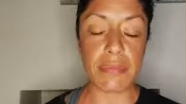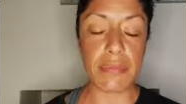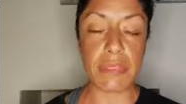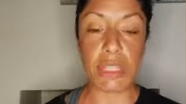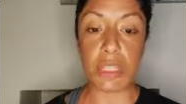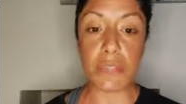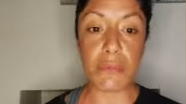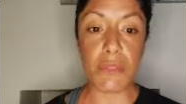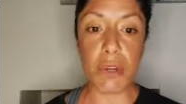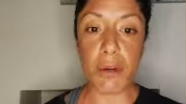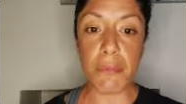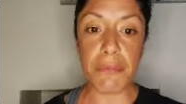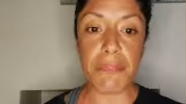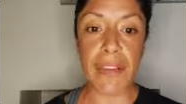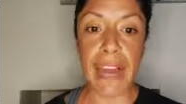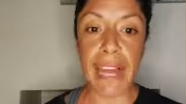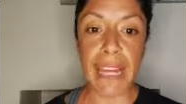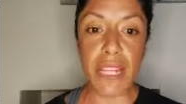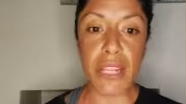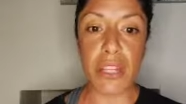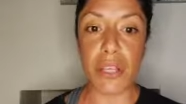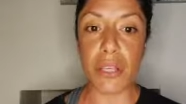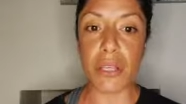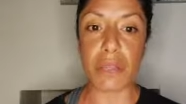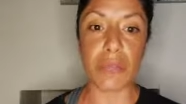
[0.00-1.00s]
You've got
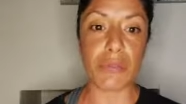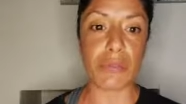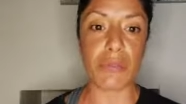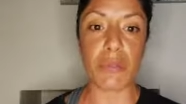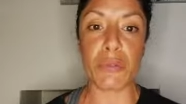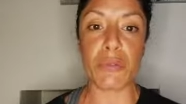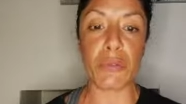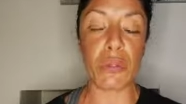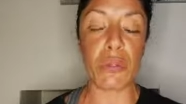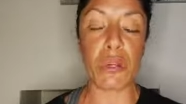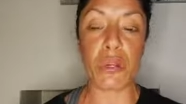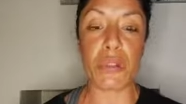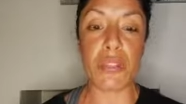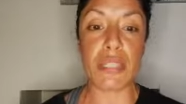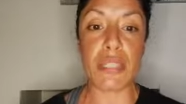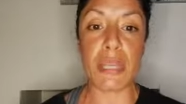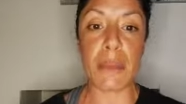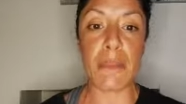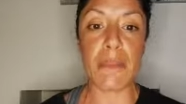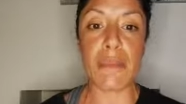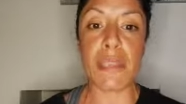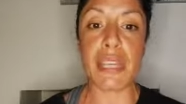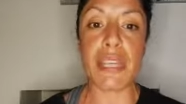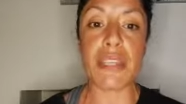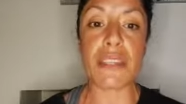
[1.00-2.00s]
value, you've got
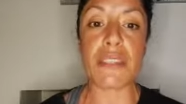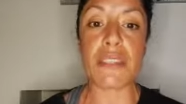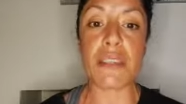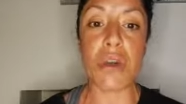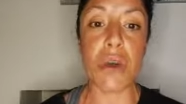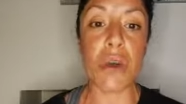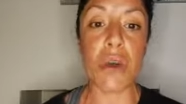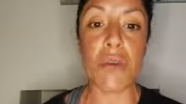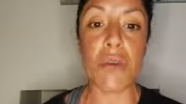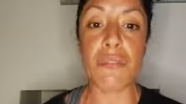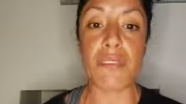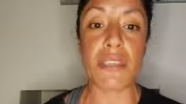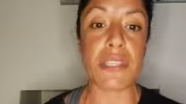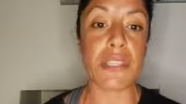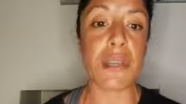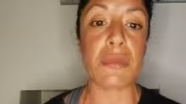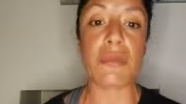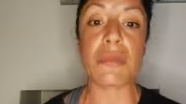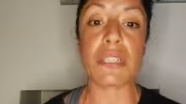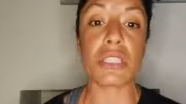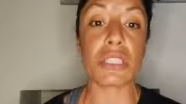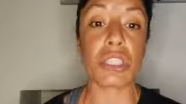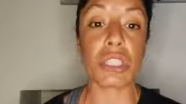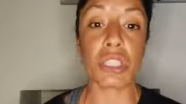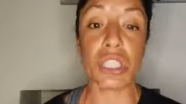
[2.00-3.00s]
something to offer,
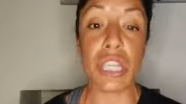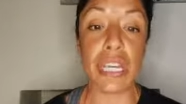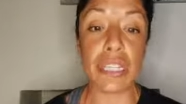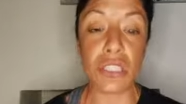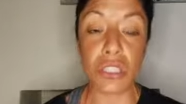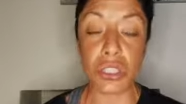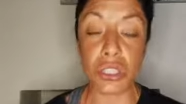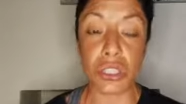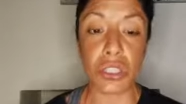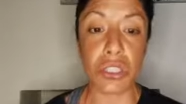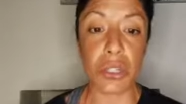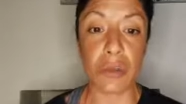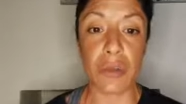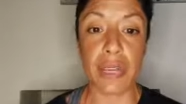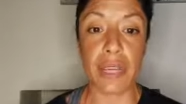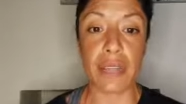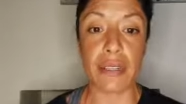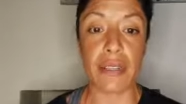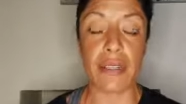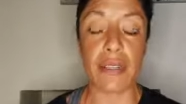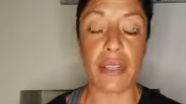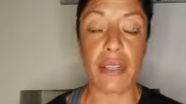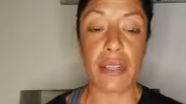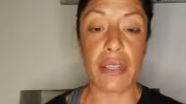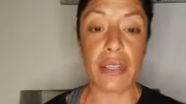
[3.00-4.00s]
something to share, just do
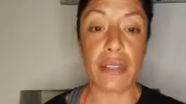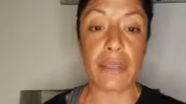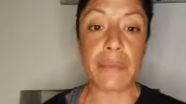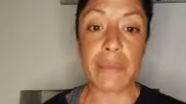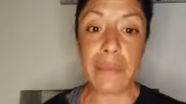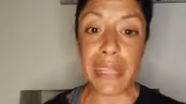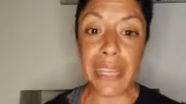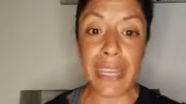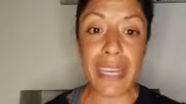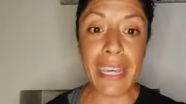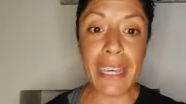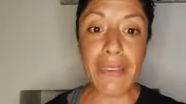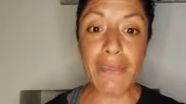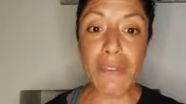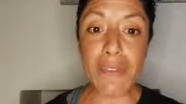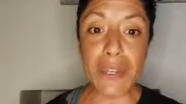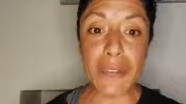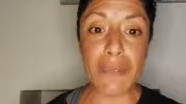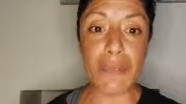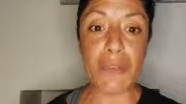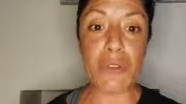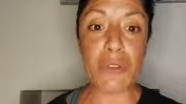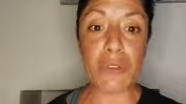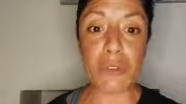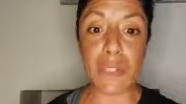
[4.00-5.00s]
it. Even
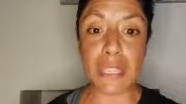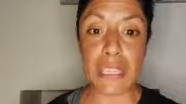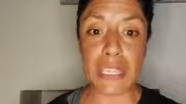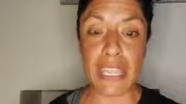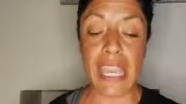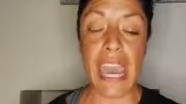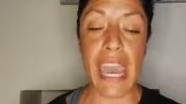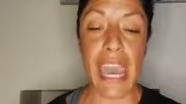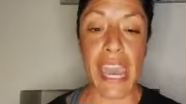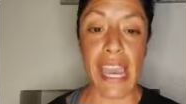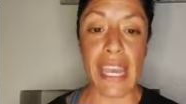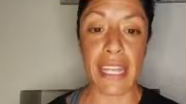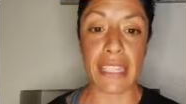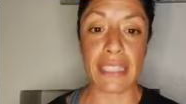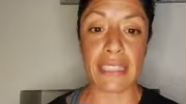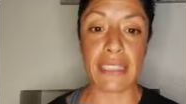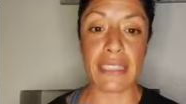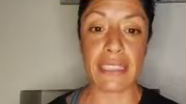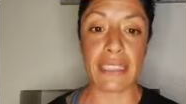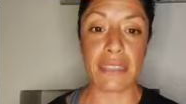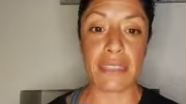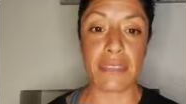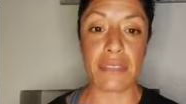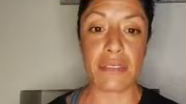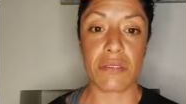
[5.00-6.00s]
if you're scared,
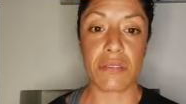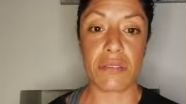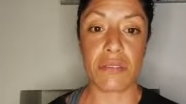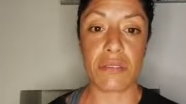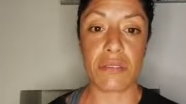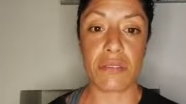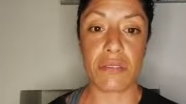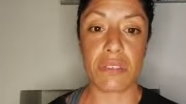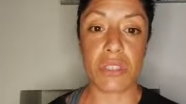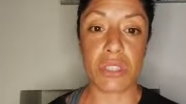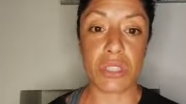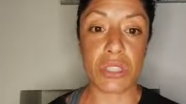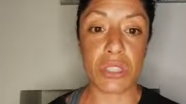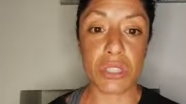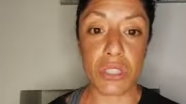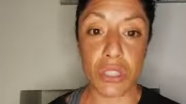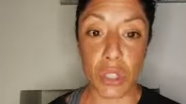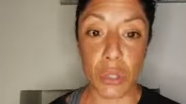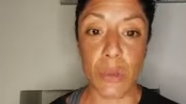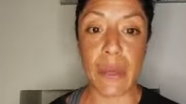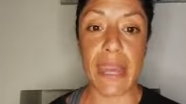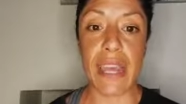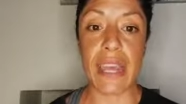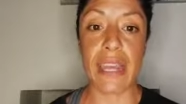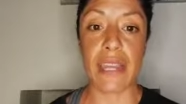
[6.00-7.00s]
just
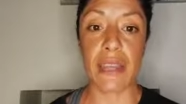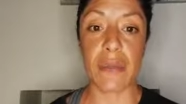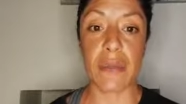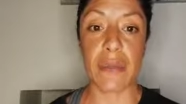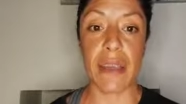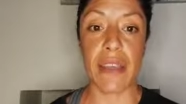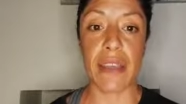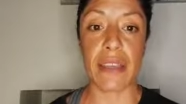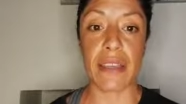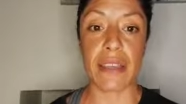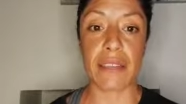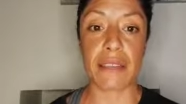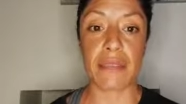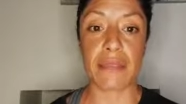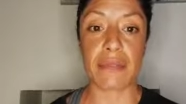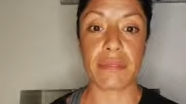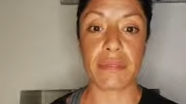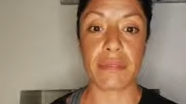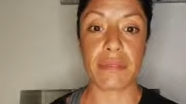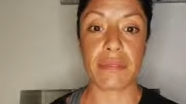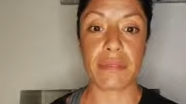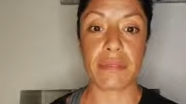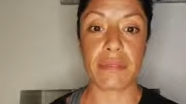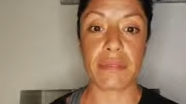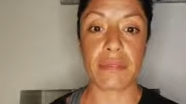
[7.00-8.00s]
do it anyway.
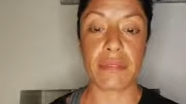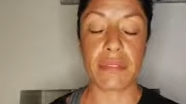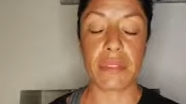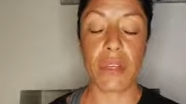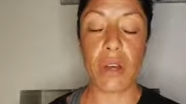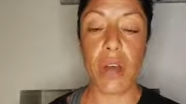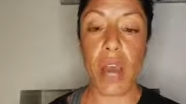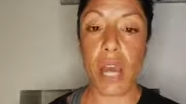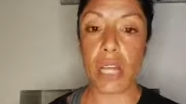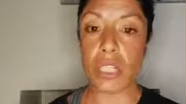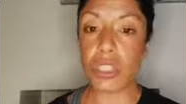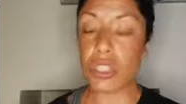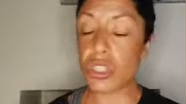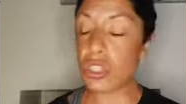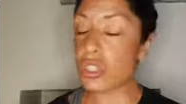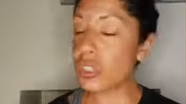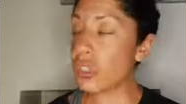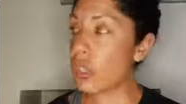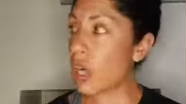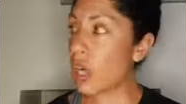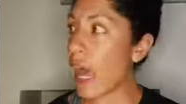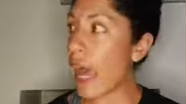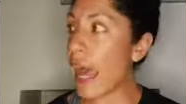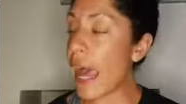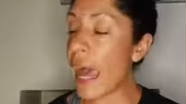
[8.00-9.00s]

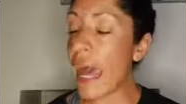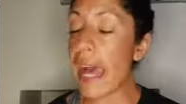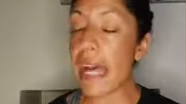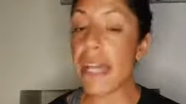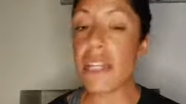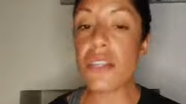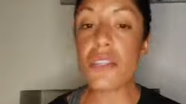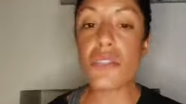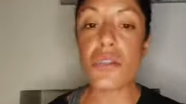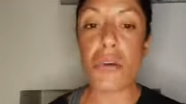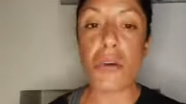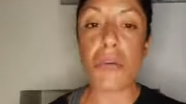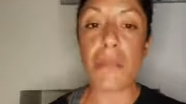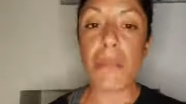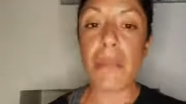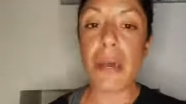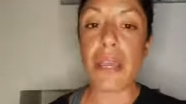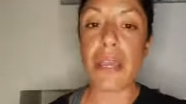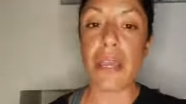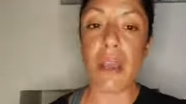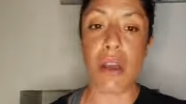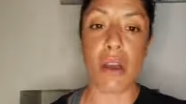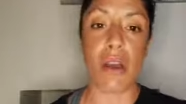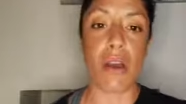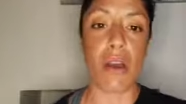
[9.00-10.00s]
A hand on
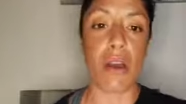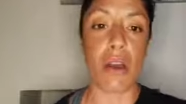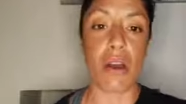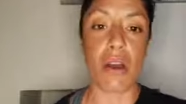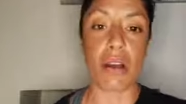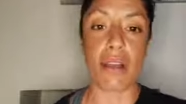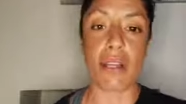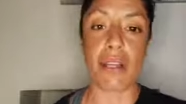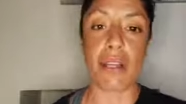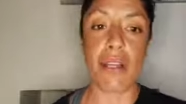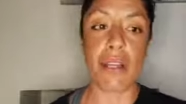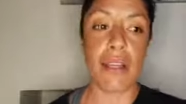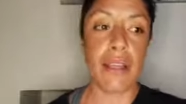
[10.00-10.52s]
my heart,